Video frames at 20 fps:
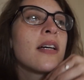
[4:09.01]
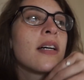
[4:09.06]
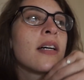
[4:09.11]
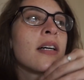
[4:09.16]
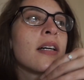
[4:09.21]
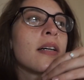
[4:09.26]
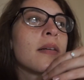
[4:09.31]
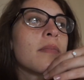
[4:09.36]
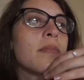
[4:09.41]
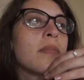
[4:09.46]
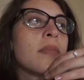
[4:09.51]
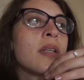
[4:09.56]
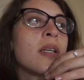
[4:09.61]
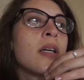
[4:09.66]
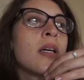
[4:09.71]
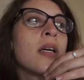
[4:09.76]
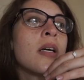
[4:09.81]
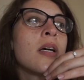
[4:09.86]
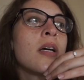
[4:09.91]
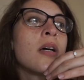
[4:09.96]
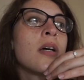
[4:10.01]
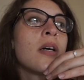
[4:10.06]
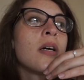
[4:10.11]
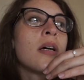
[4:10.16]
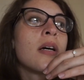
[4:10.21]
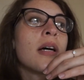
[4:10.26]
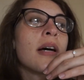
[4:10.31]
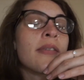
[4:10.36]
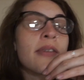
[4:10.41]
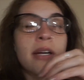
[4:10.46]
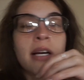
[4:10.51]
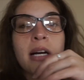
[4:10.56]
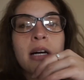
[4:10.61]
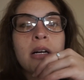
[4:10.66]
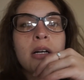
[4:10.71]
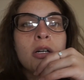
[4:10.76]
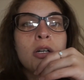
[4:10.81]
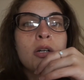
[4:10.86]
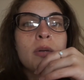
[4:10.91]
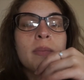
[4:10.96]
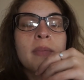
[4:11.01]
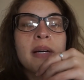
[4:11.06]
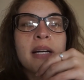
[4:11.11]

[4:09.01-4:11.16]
After I got home,